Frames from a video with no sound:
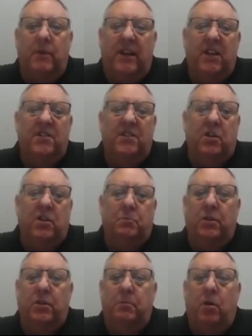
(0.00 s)
easy it is to
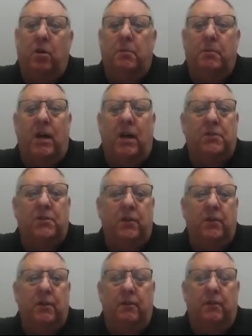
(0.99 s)
put the ball in the box for
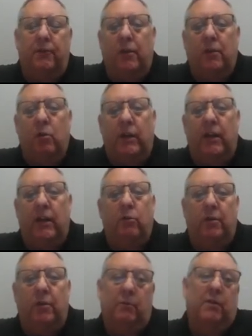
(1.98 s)
either the front locate or
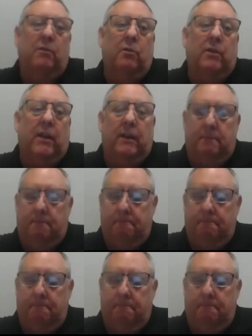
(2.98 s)
the rear locate.